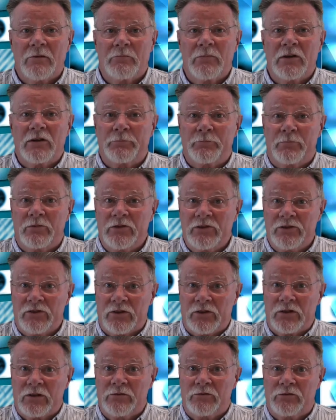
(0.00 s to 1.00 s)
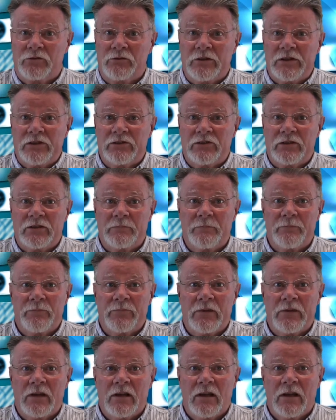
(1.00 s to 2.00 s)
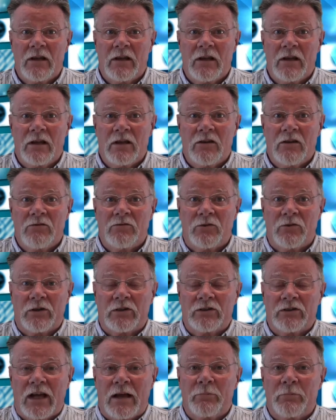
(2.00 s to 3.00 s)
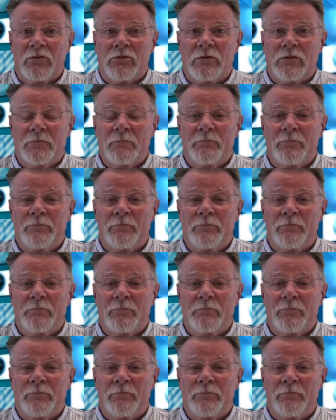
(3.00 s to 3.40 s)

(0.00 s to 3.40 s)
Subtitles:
misprision of treason, for example.